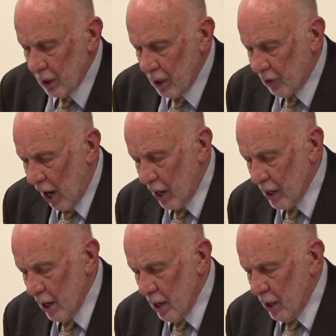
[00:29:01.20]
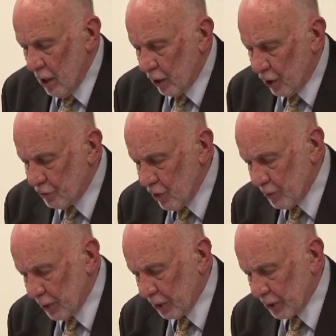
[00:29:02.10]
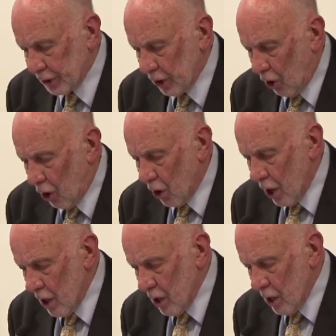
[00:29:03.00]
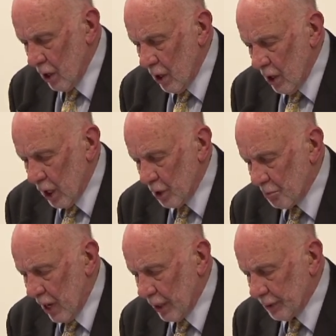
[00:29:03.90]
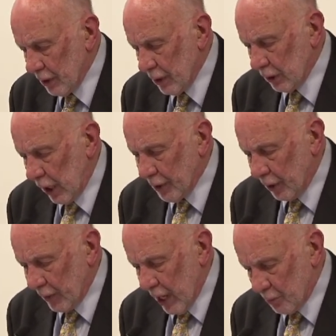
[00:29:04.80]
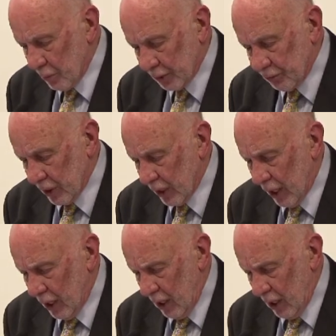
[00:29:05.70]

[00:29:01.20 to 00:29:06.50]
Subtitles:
if I contributed a song, it might lighten the atmosphere.